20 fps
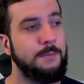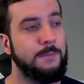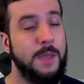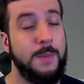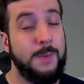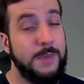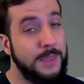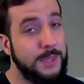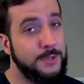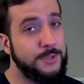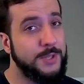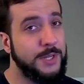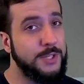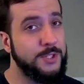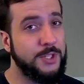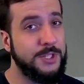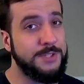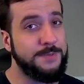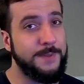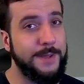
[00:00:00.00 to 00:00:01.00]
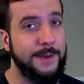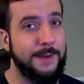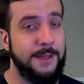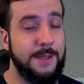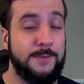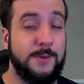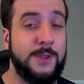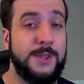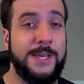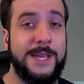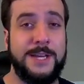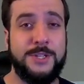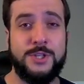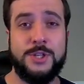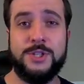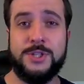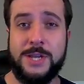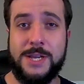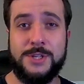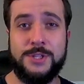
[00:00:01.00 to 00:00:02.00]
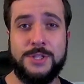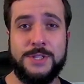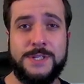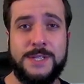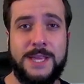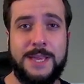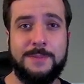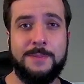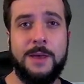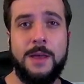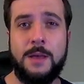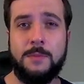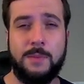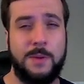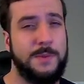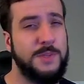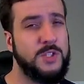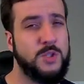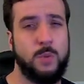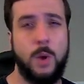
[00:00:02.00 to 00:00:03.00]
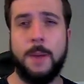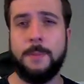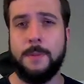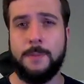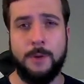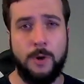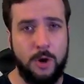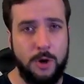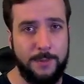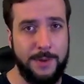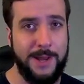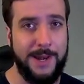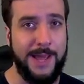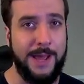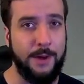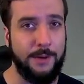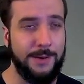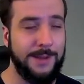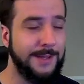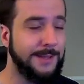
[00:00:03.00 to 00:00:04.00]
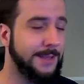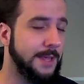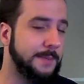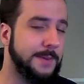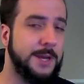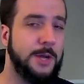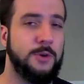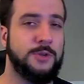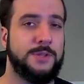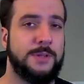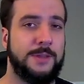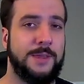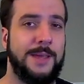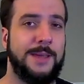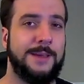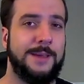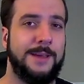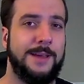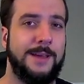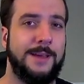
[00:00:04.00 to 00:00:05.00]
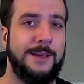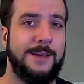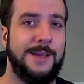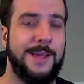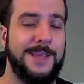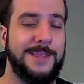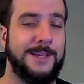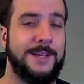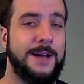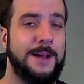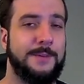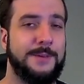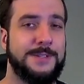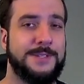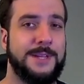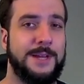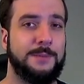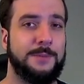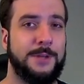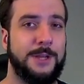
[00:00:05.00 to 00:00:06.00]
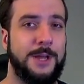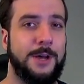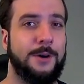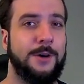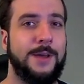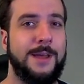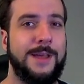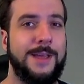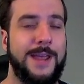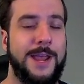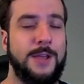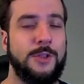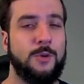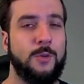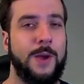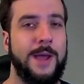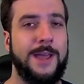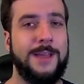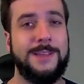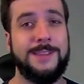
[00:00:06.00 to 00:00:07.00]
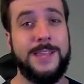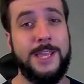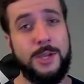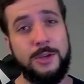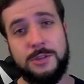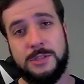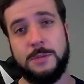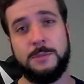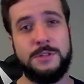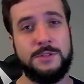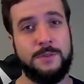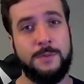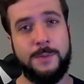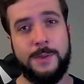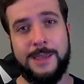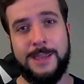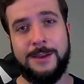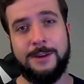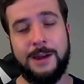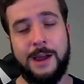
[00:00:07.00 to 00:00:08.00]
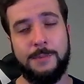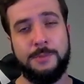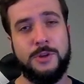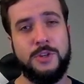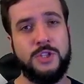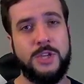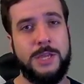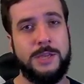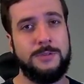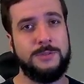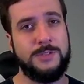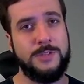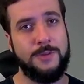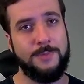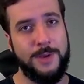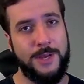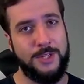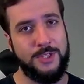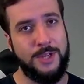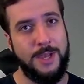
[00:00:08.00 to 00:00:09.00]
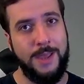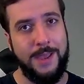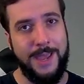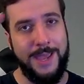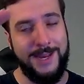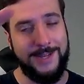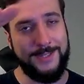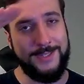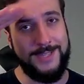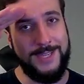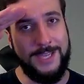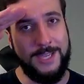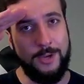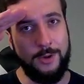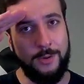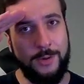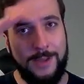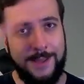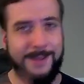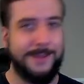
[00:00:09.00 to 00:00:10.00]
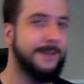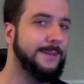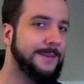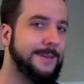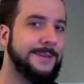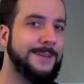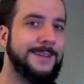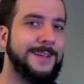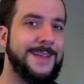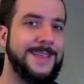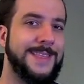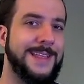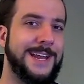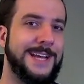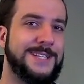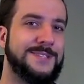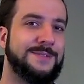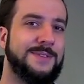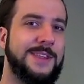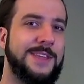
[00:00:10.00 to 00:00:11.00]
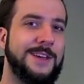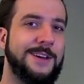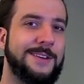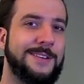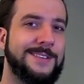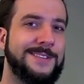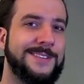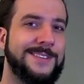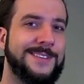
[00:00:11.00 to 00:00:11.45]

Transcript: Maybe there's an adjustment. If you think I should change the team, maybe swap a Pokemon out, let me know what you think in the comments down below. Either way, thank you so much for being here. I appreciate you so much, and I'll see you in the next video.